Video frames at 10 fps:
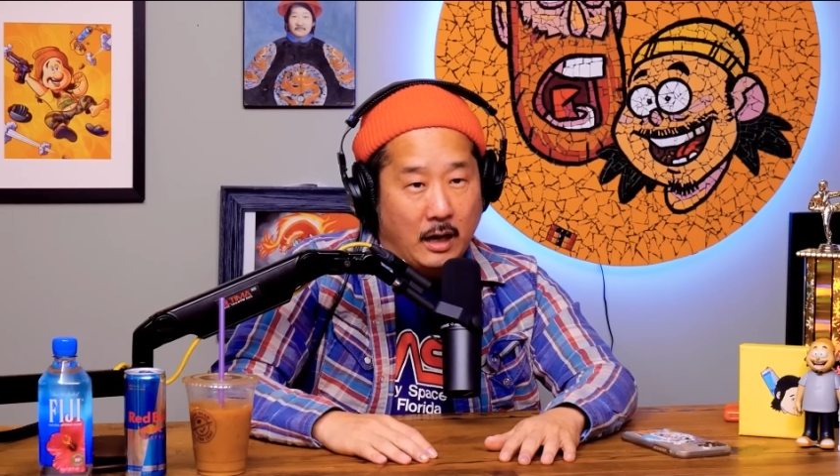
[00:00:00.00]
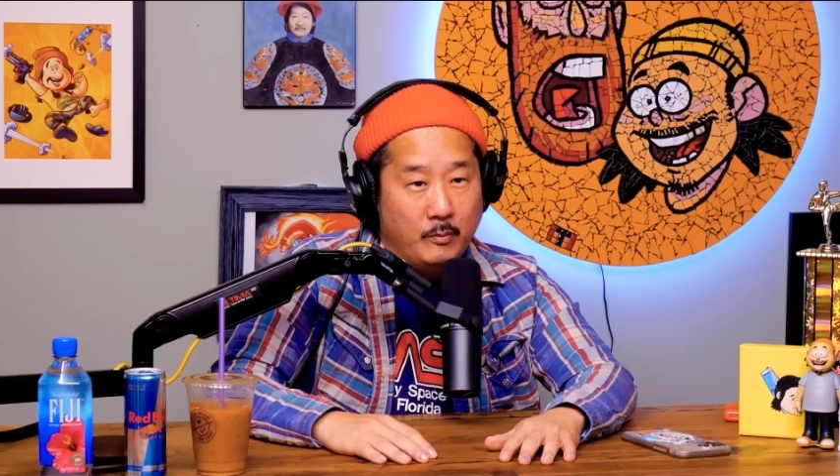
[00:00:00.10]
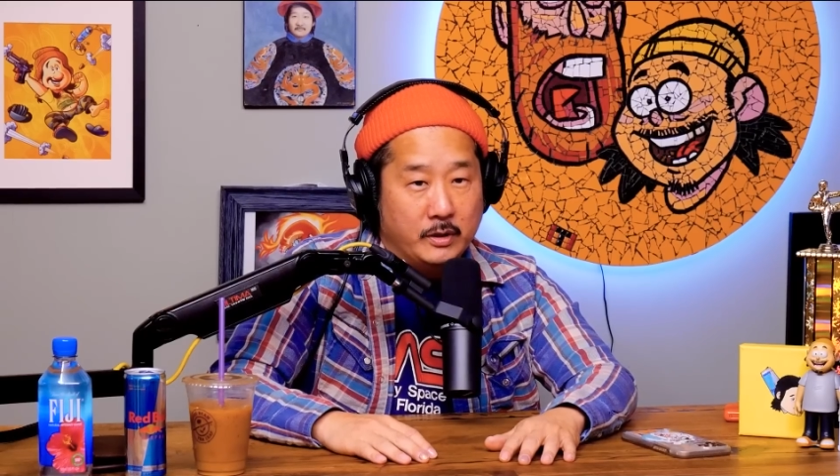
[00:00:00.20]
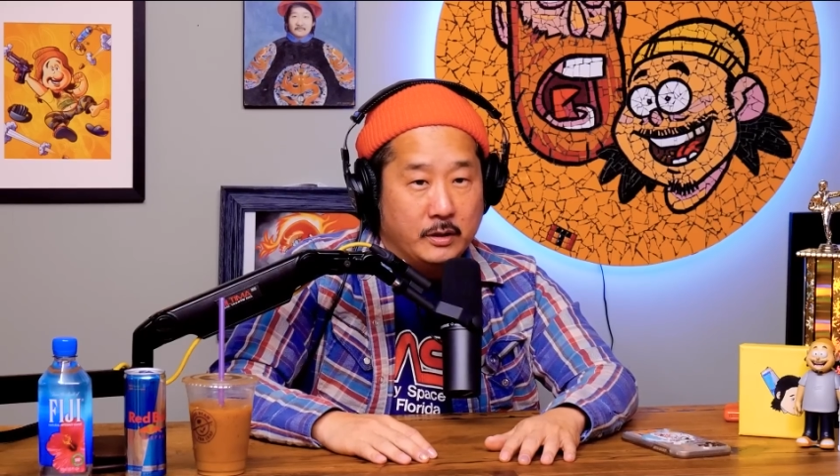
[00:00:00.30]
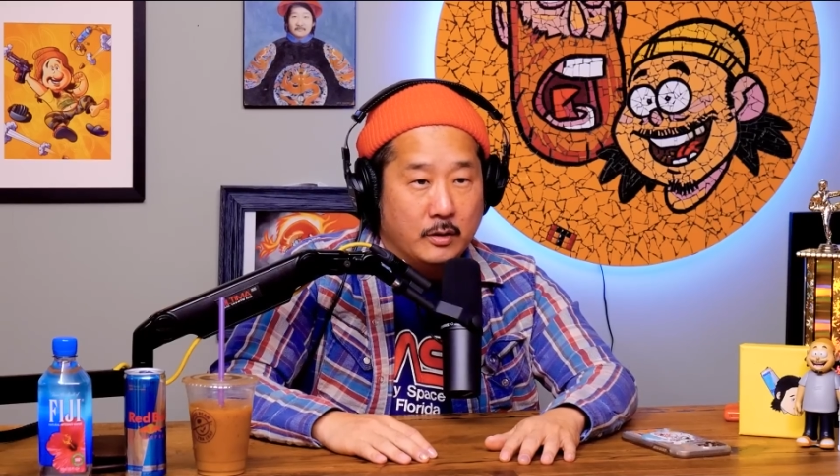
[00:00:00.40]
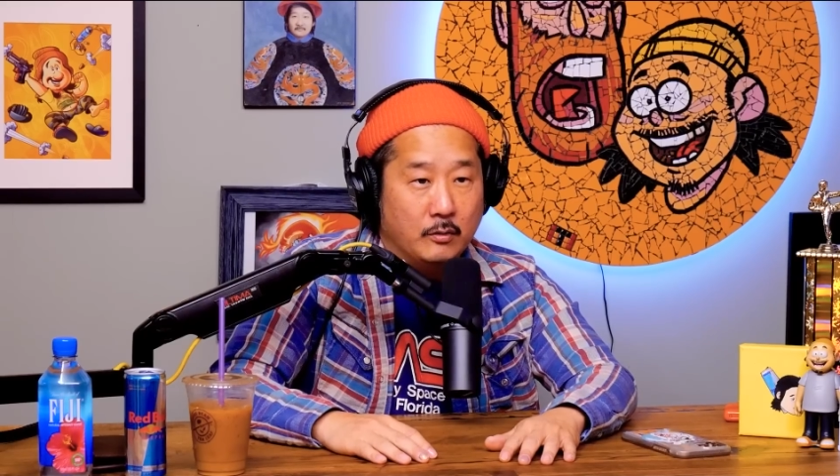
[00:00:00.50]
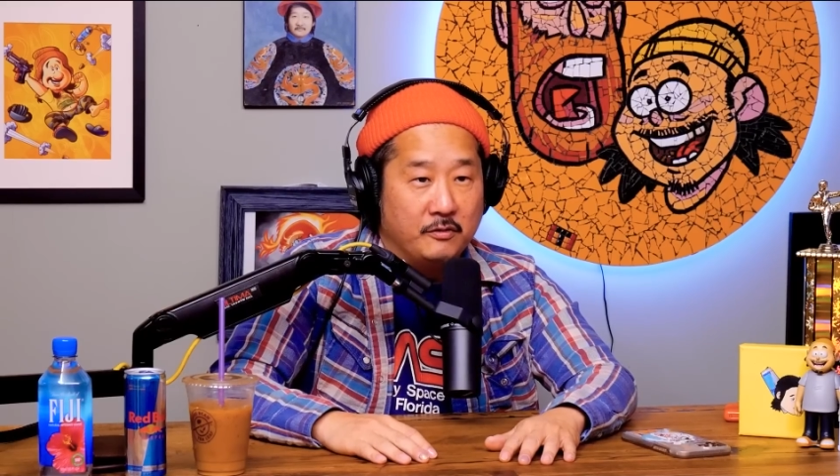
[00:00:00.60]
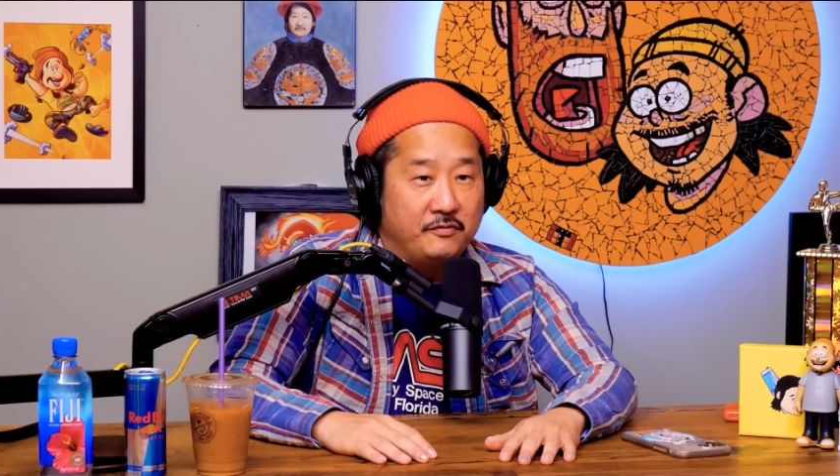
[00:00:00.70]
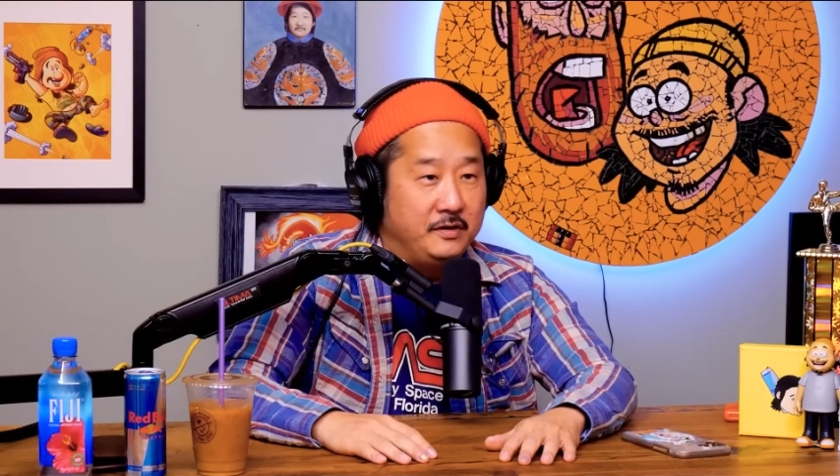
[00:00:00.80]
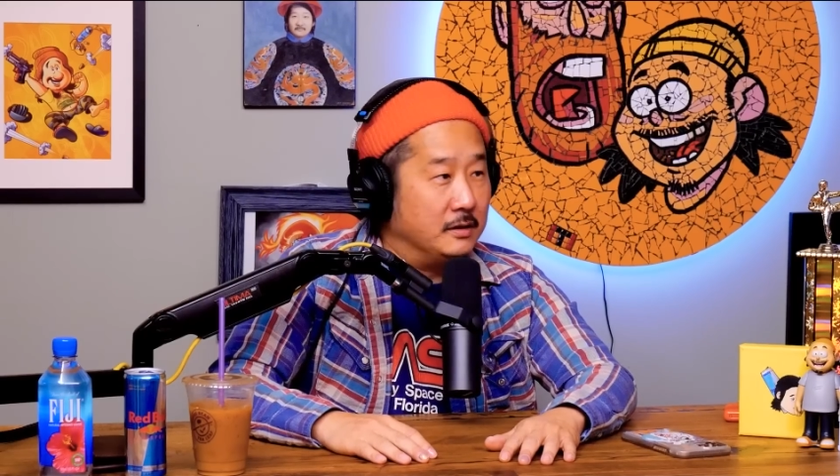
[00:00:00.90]
I, am gonna know the
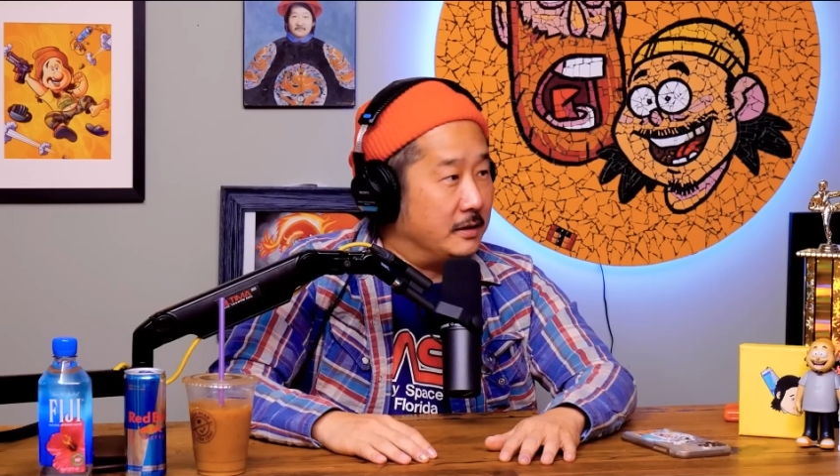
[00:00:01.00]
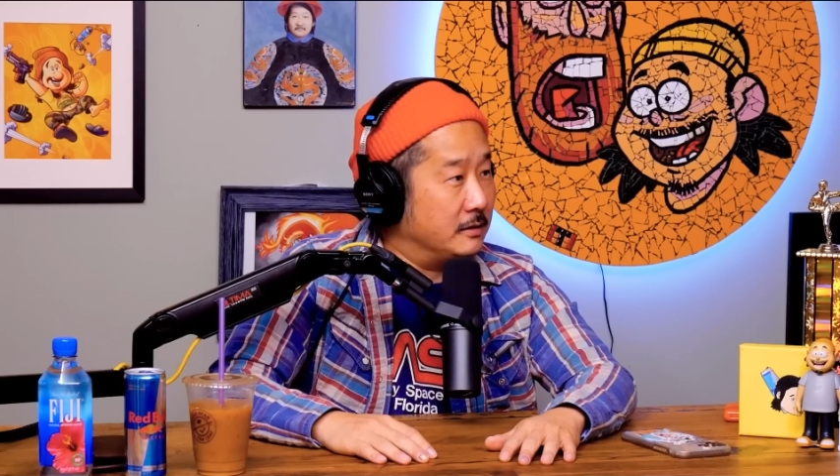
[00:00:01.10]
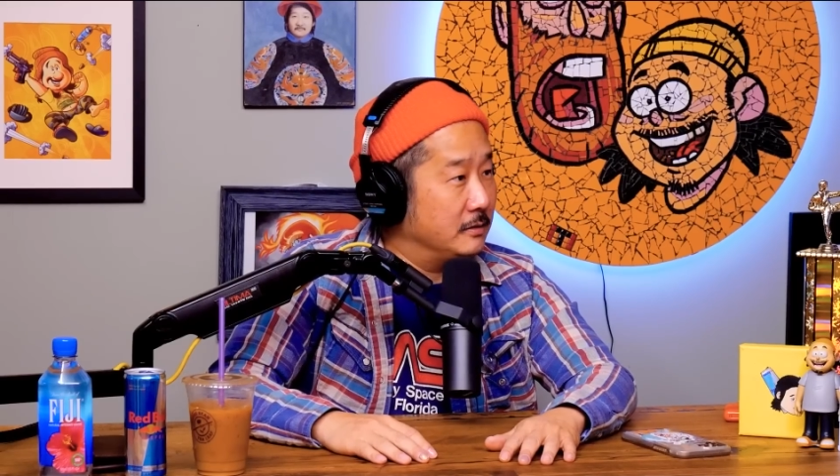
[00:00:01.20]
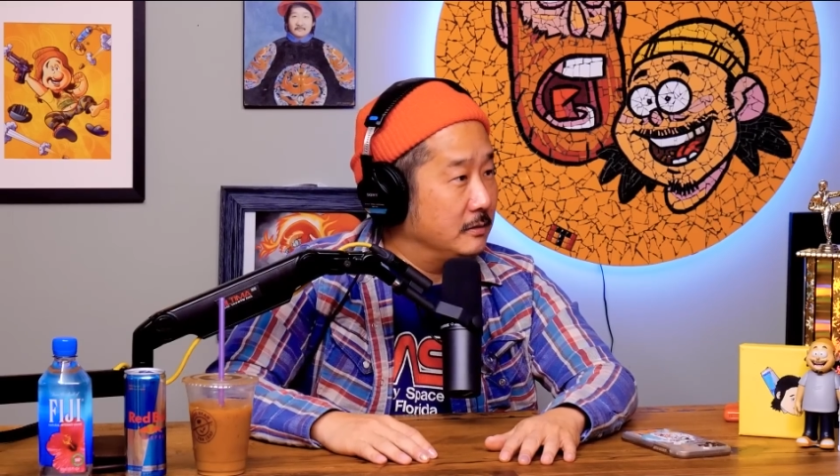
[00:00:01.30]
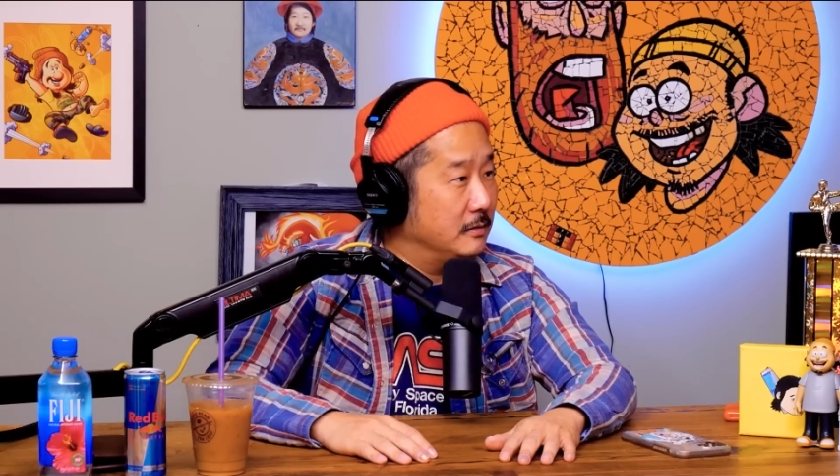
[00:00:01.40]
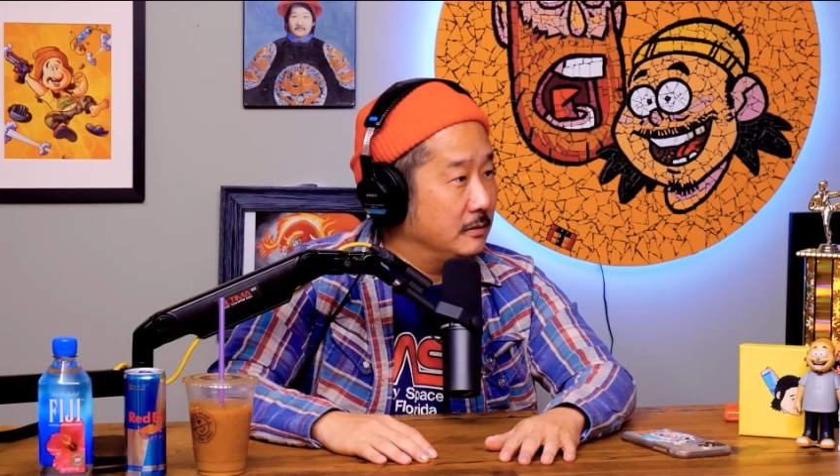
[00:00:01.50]
feeling, You're